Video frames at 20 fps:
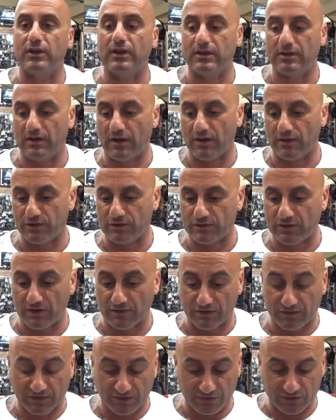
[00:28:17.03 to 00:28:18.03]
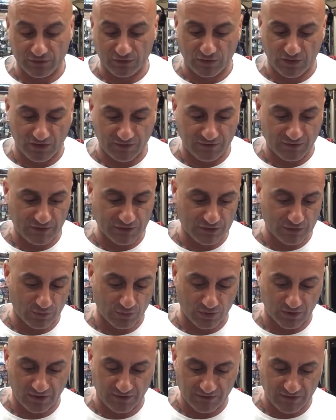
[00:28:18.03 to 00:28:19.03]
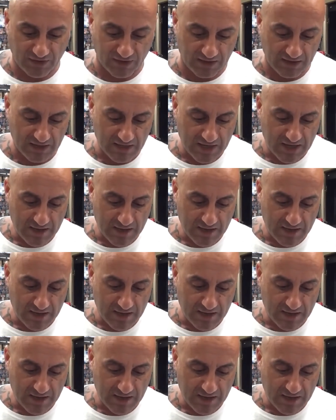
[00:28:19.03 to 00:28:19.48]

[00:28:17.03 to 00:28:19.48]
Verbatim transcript: and other stuff because I still got to finish the work I've got.